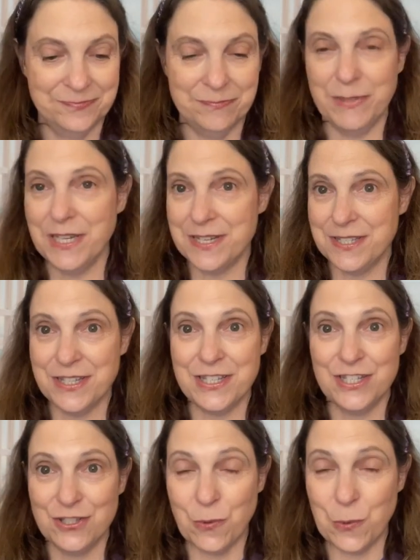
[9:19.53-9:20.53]
because of the
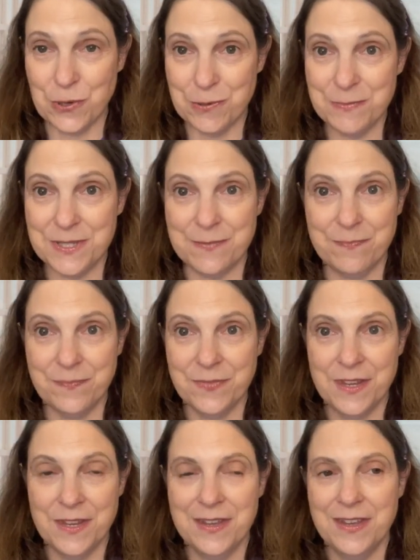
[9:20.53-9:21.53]
storms,
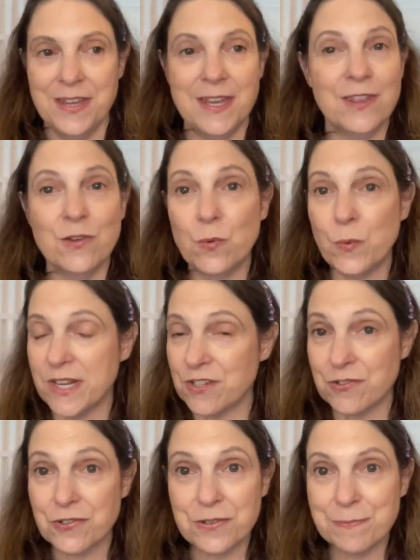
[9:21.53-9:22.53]
in the
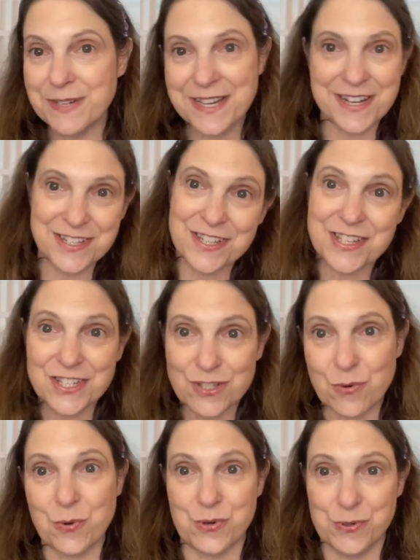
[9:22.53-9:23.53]
winter because of the
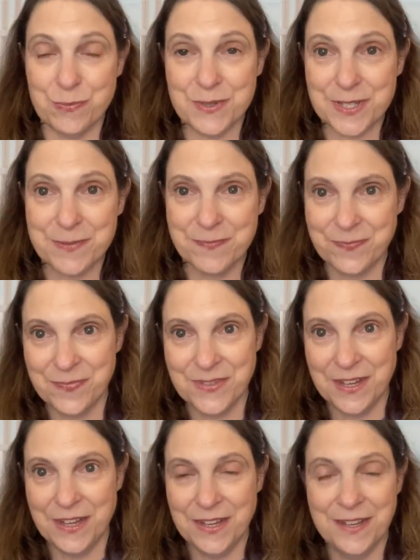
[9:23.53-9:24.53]
storms,
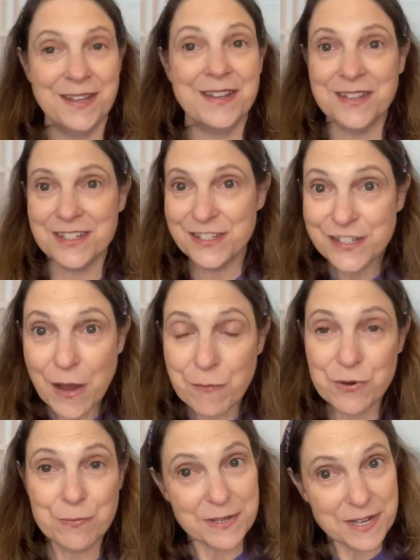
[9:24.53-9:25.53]
in the
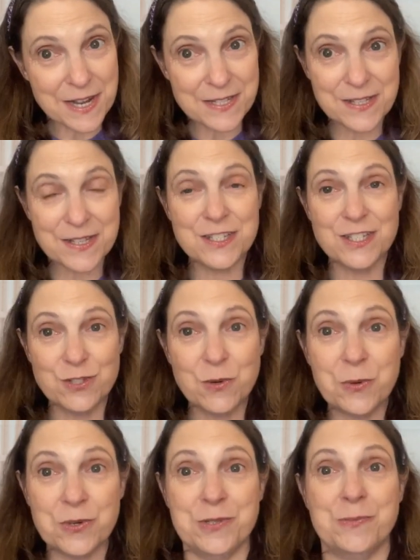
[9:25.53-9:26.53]
summer because of the
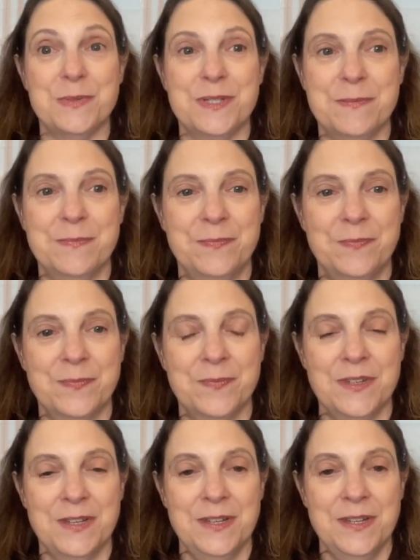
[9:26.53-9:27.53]
storms.
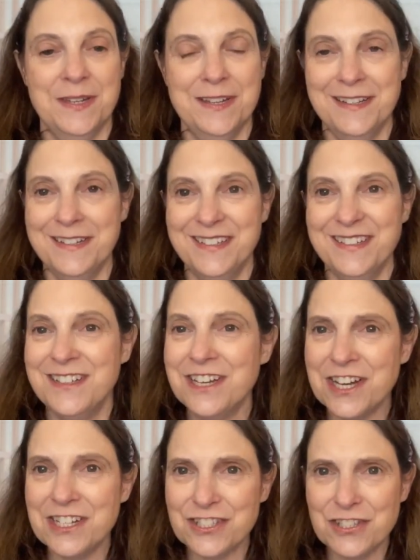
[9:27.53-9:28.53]

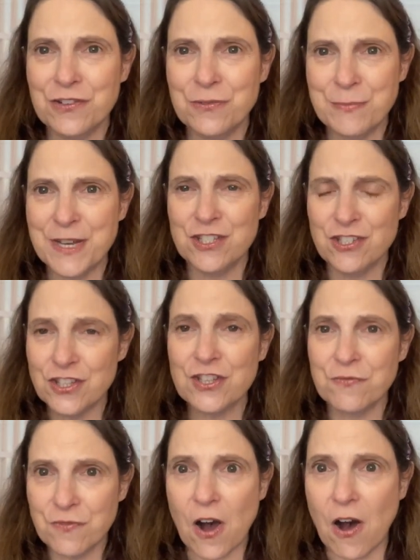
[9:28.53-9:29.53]
Not so much in the
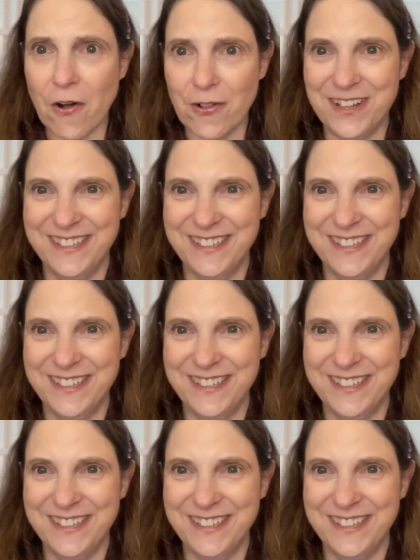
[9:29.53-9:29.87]
fall.